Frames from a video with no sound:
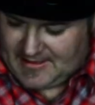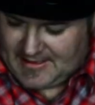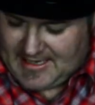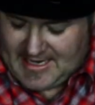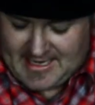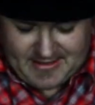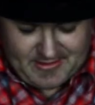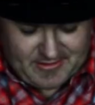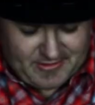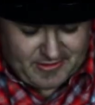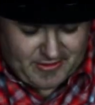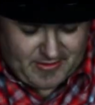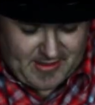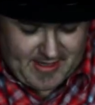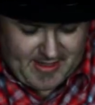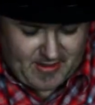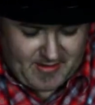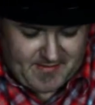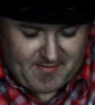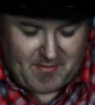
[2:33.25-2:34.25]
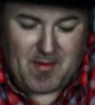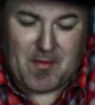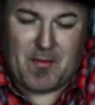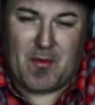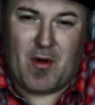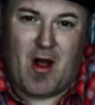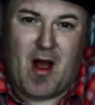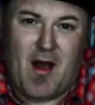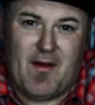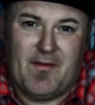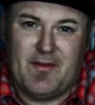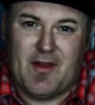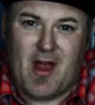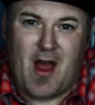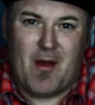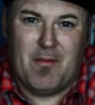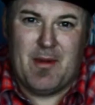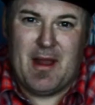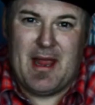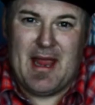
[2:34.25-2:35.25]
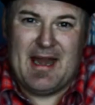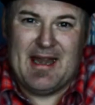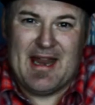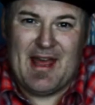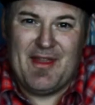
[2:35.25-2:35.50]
and shoot, I don't even remember off the top of my head.